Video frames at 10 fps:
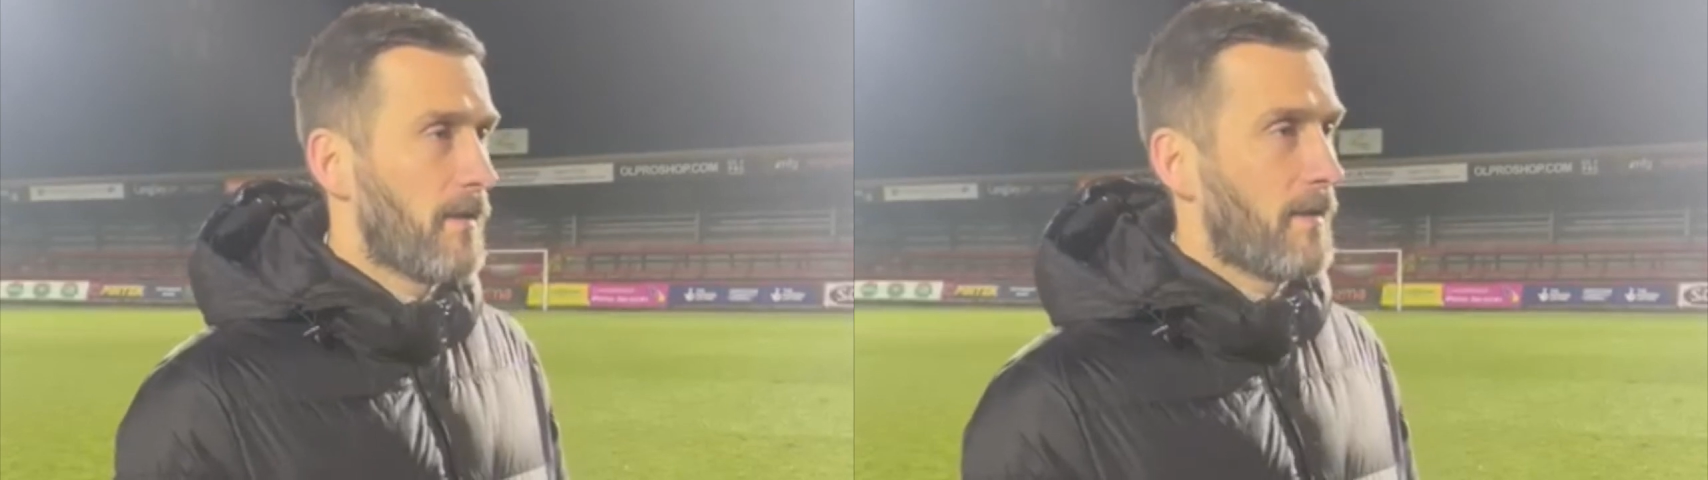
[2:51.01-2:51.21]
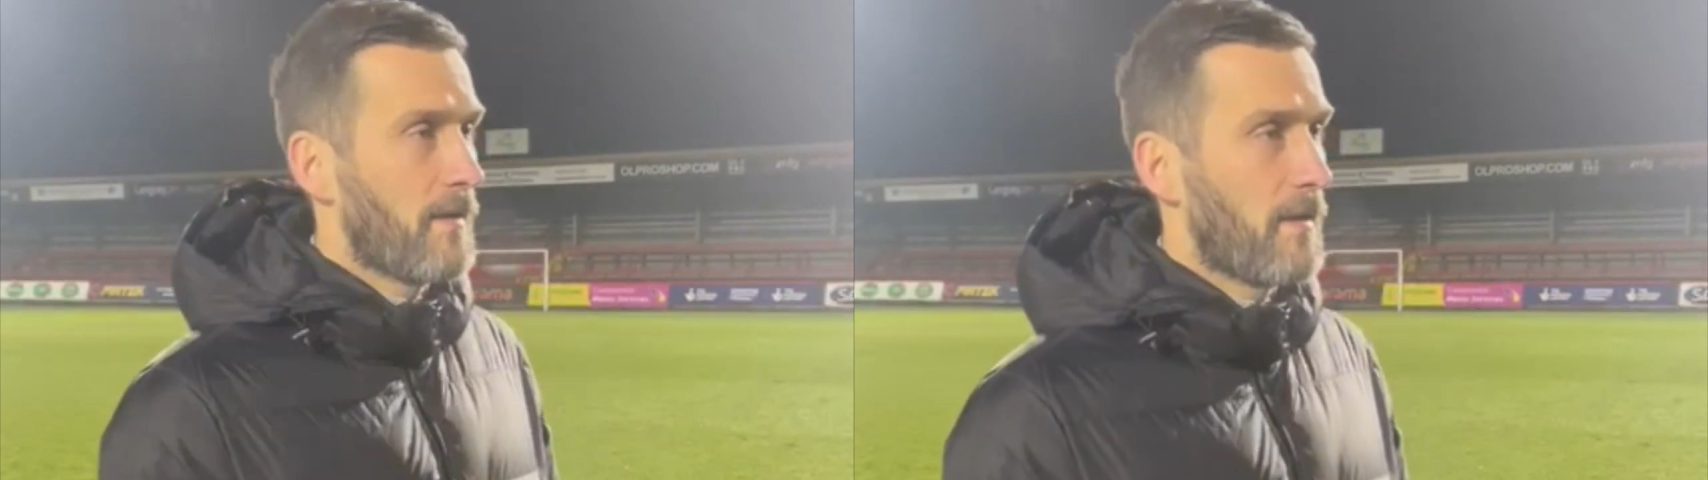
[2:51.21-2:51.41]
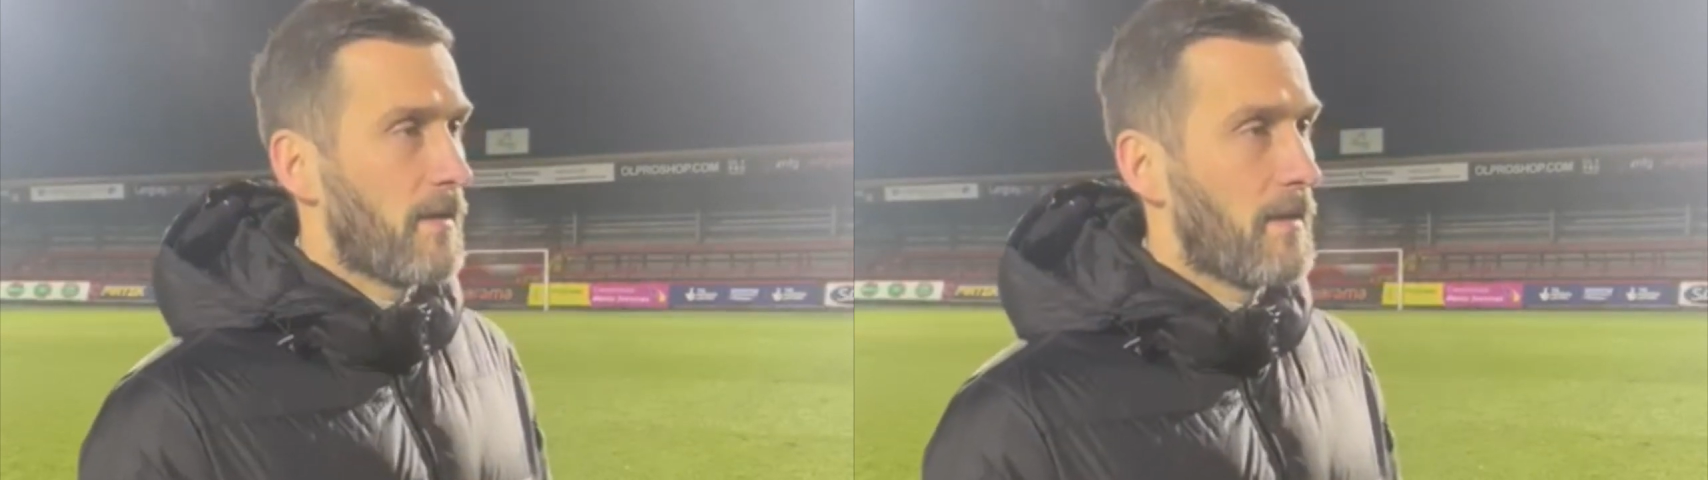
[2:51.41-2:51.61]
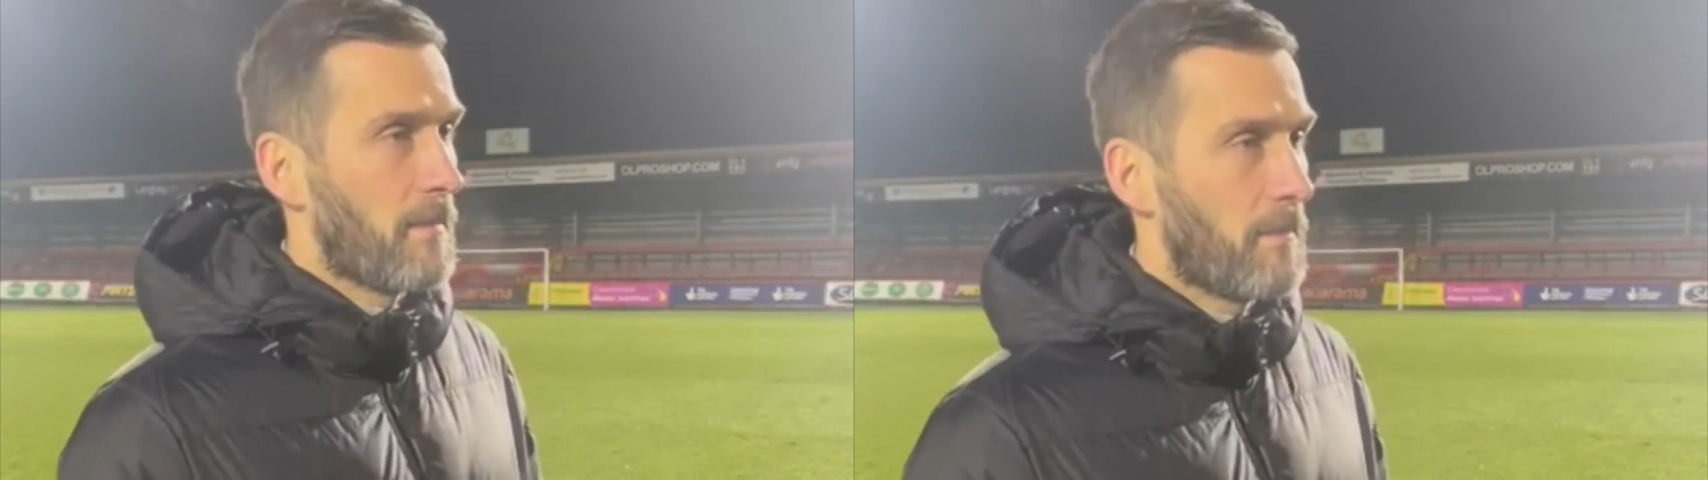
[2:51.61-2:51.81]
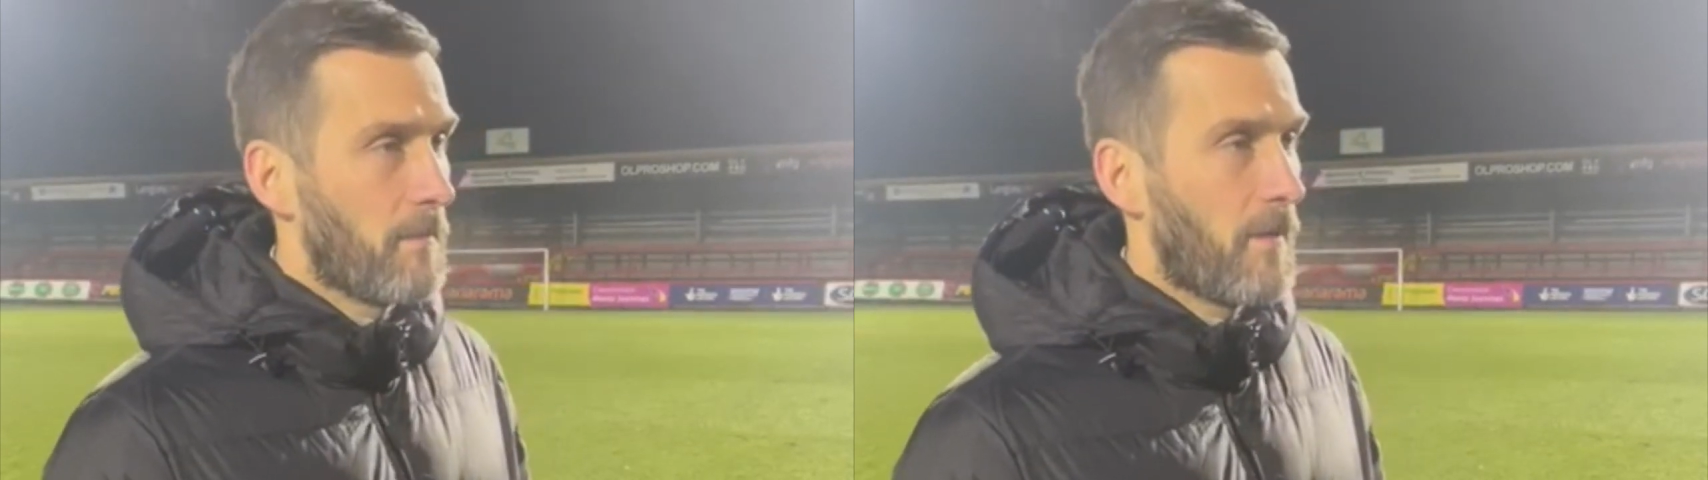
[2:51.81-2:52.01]

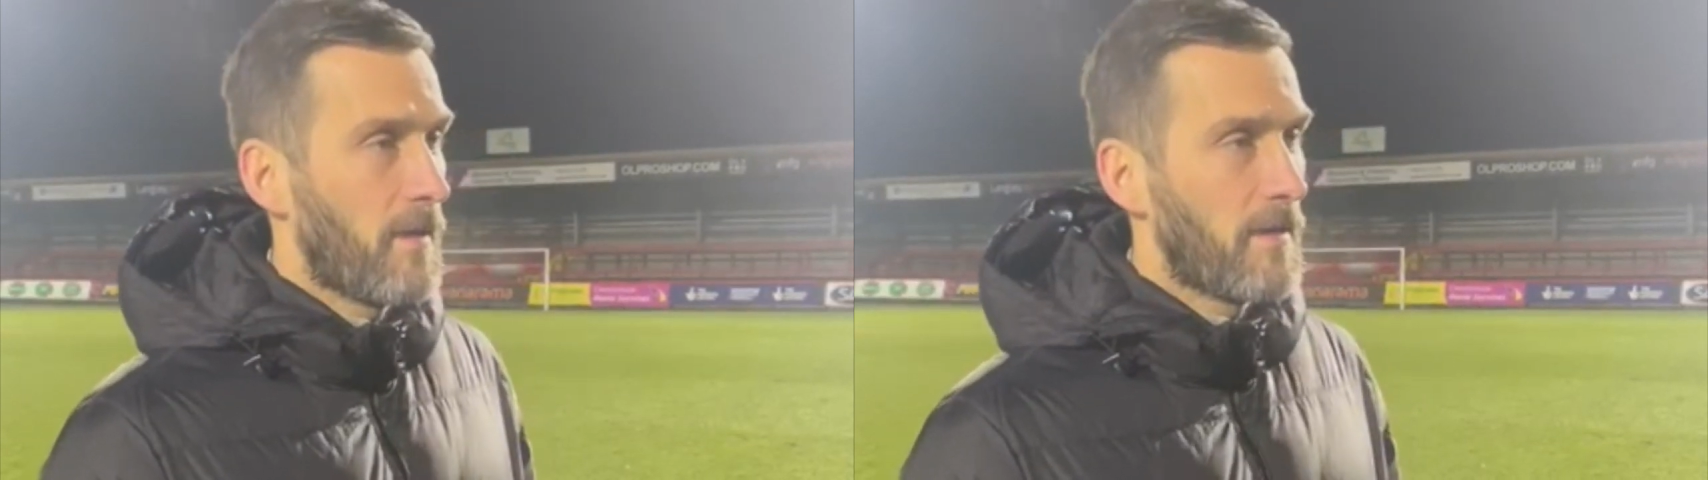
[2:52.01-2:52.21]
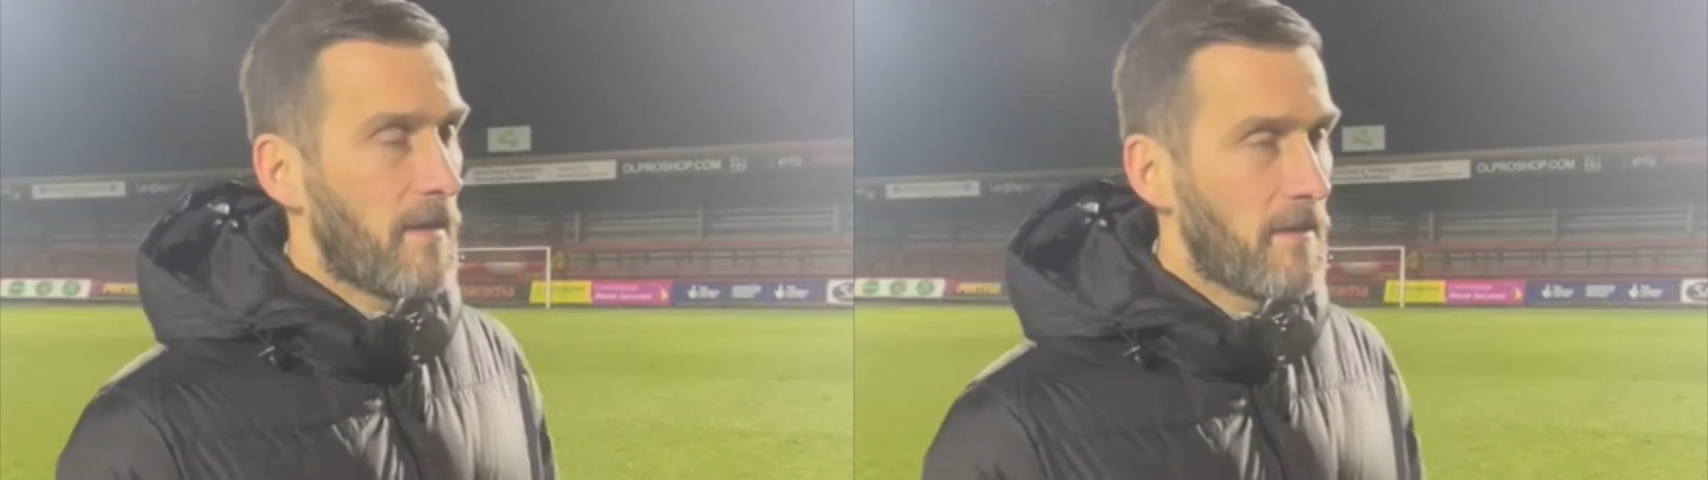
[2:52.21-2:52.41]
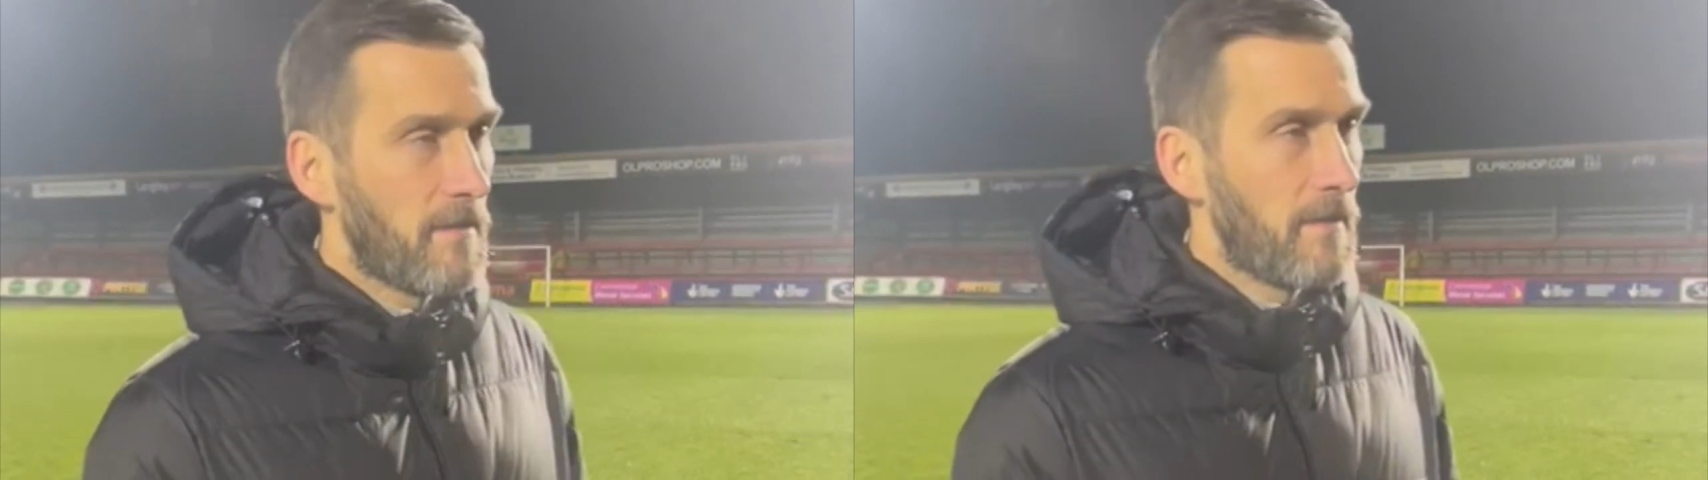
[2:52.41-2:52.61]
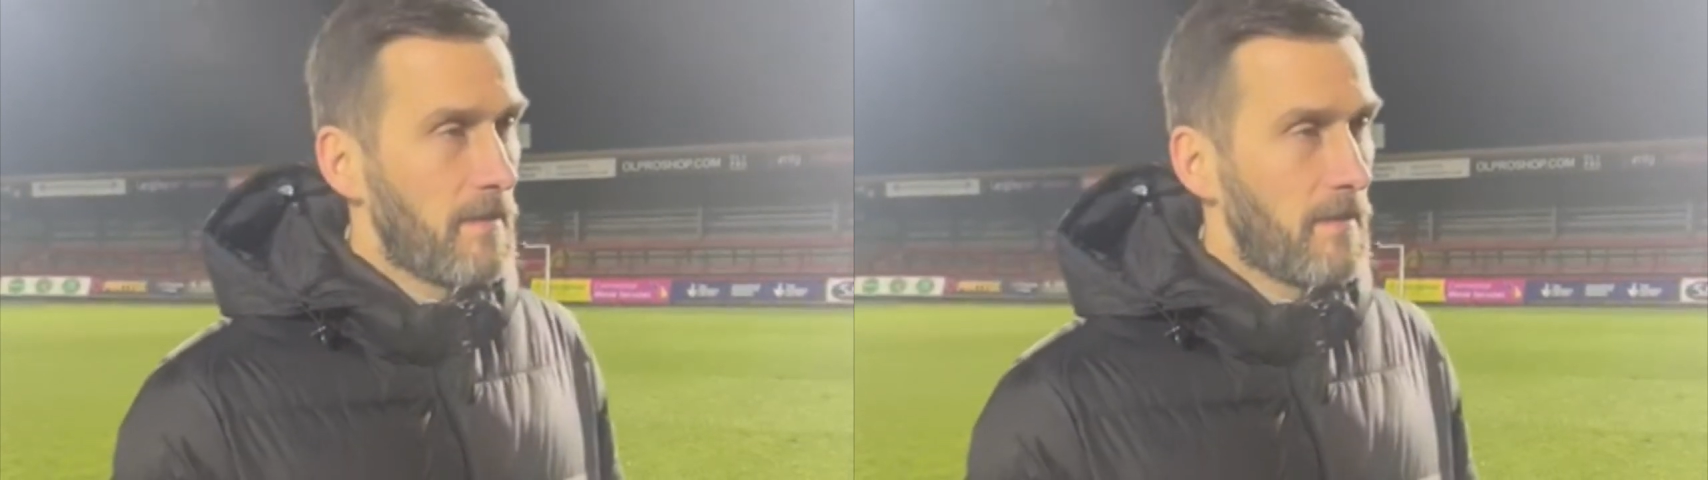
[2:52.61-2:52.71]
Um, and, and